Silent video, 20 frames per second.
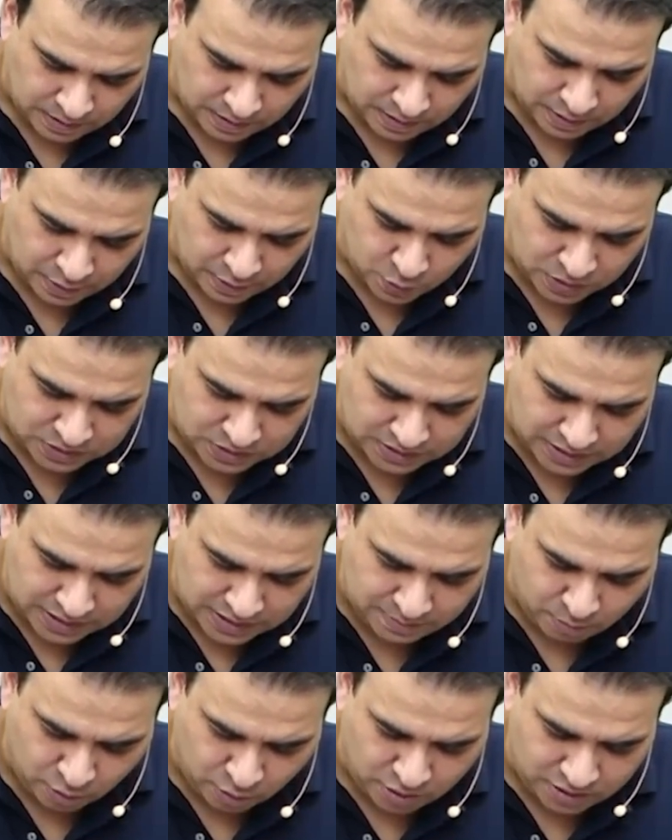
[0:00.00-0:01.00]
And once again,
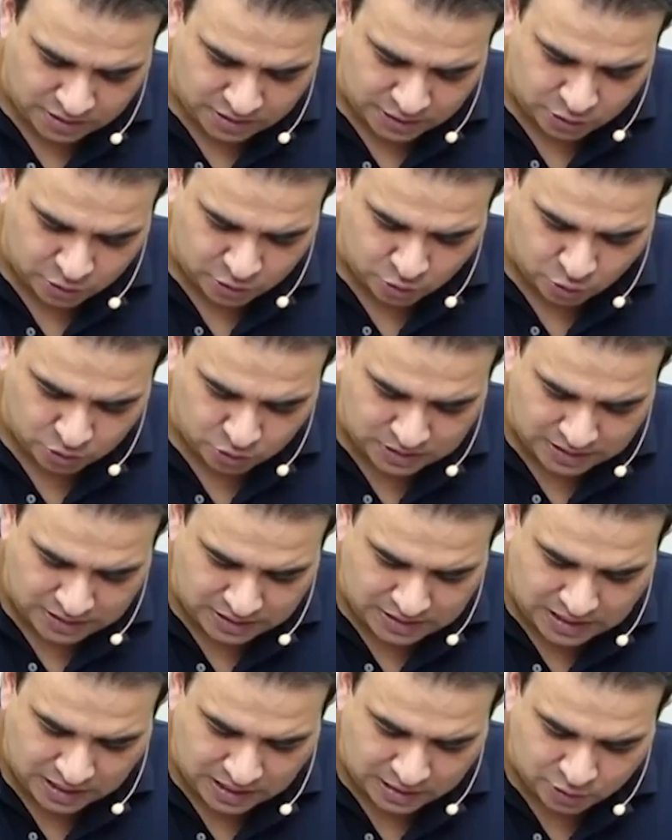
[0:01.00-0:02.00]
important thing to note
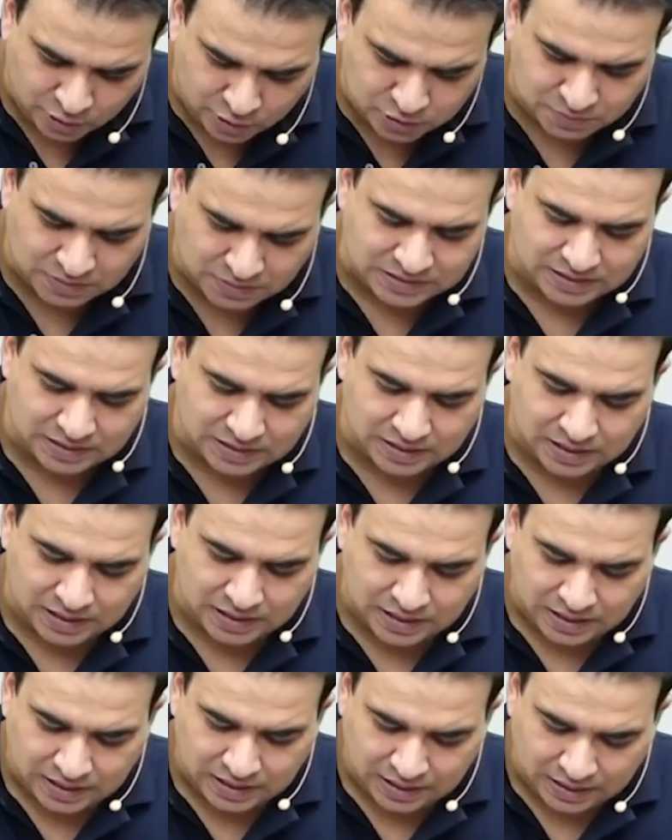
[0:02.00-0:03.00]
that dartos muscle
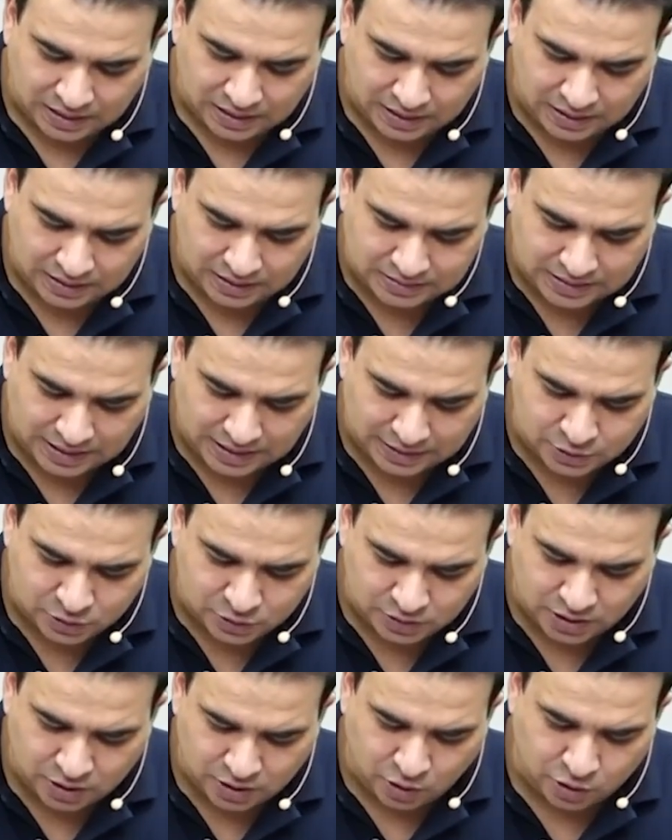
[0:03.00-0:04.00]
is
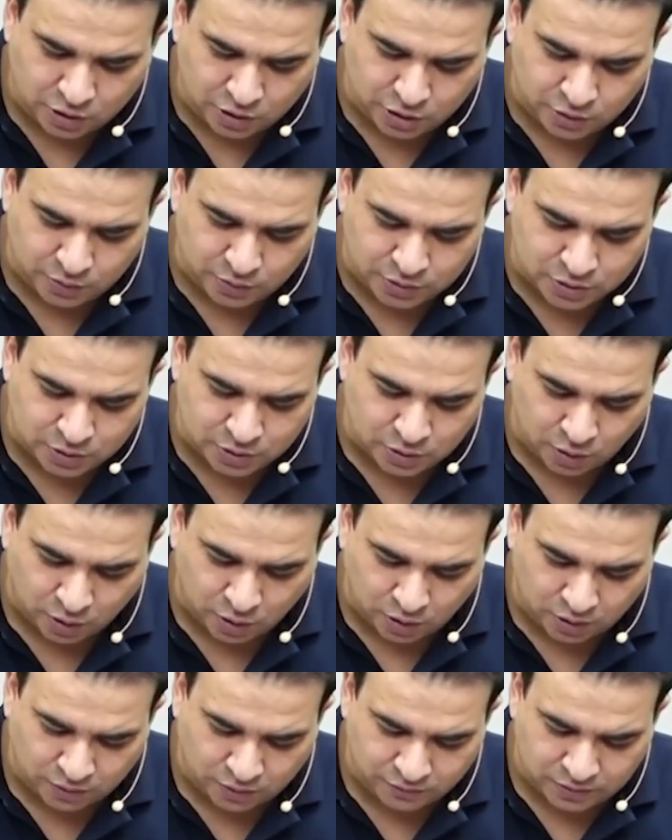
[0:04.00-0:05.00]
actually continuation
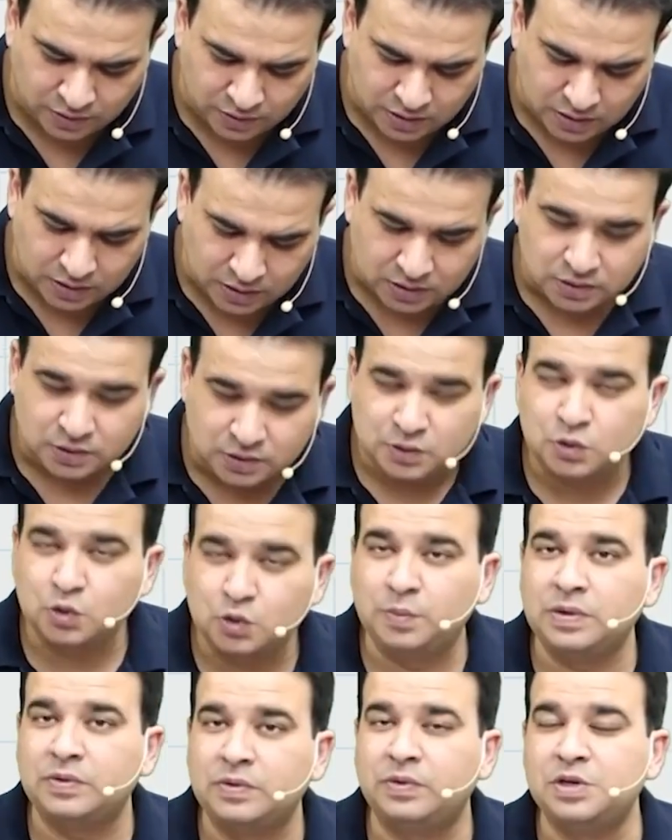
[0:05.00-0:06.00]
of
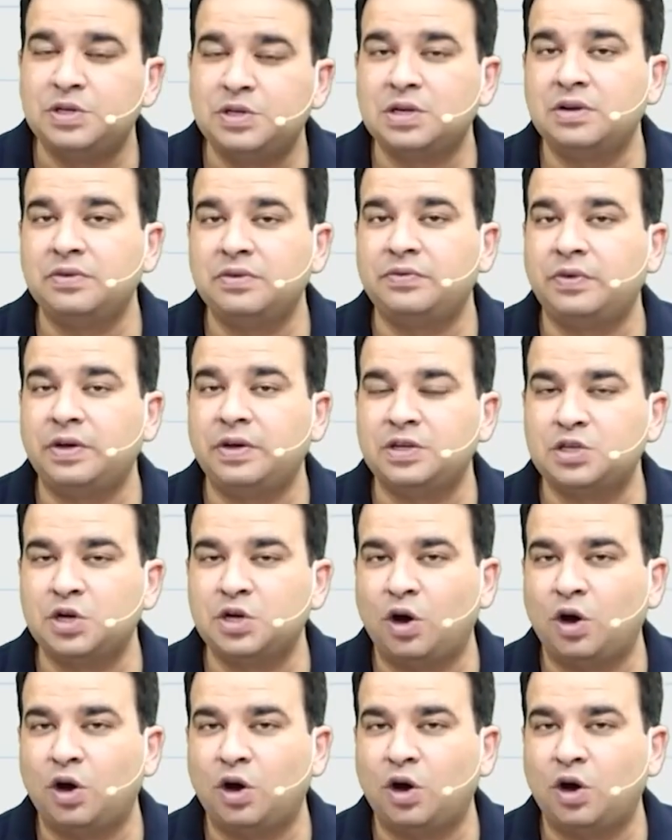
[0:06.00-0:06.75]
superficial fascia